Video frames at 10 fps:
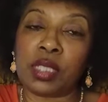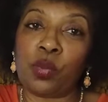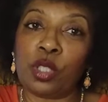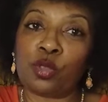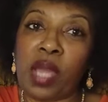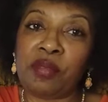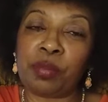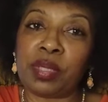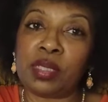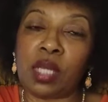They weren't
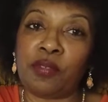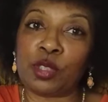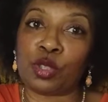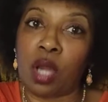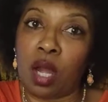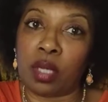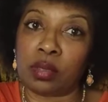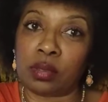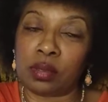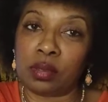driving police officer
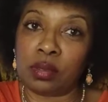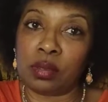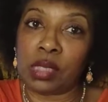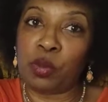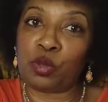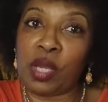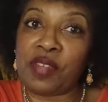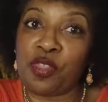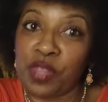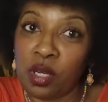cars. They were
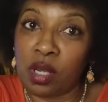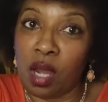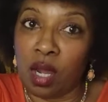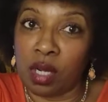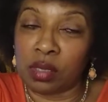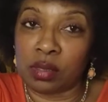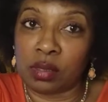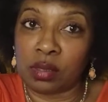driving their cars.